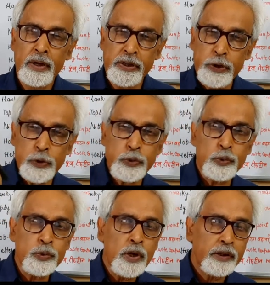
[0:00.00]
due
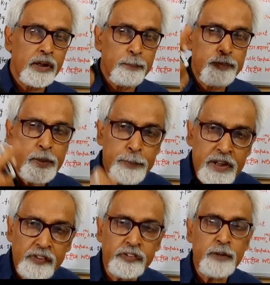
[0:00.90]
to the
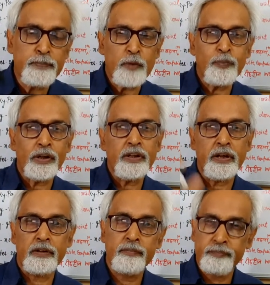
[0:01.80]
BPSC paper leak
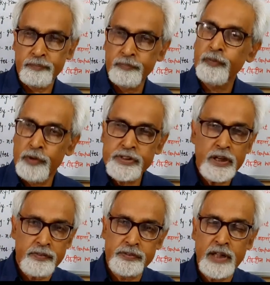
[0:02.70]
which
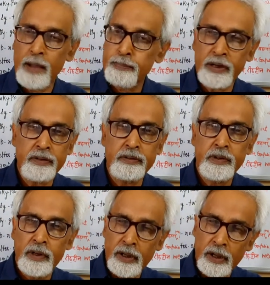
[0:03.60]
has happened
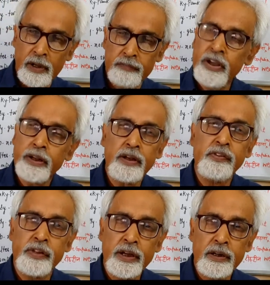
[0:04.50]
very
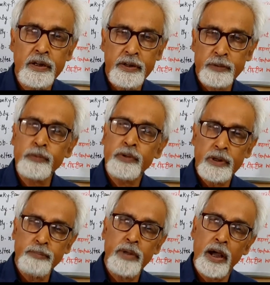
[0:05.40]
recently
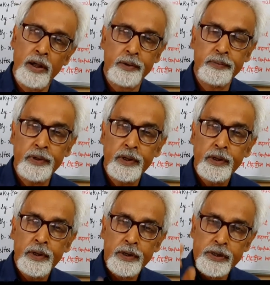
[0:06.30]
in Bihar.
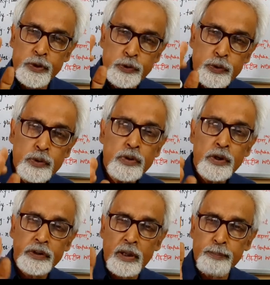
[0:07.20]
Due to
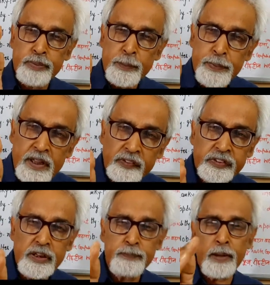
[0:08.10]
the
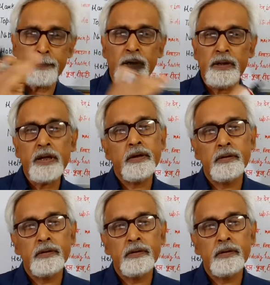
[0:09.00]
BPSC paper leak,